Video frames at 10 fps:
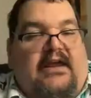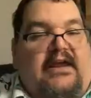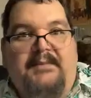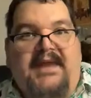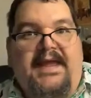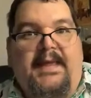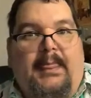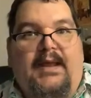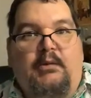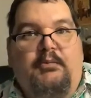I'm taking a
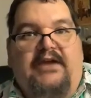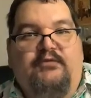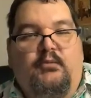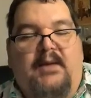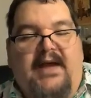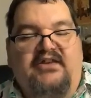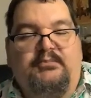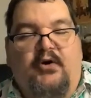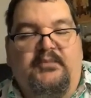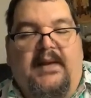little break from Wombat
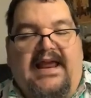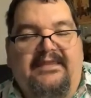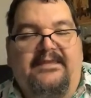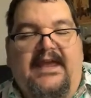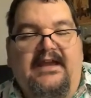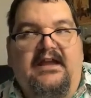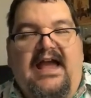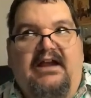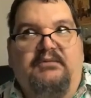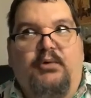Sports, but I think I
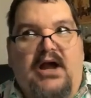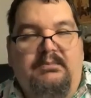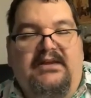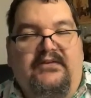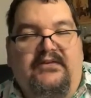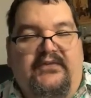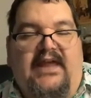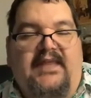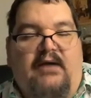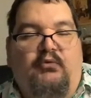could probably
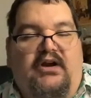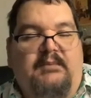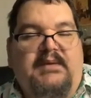say that we're going to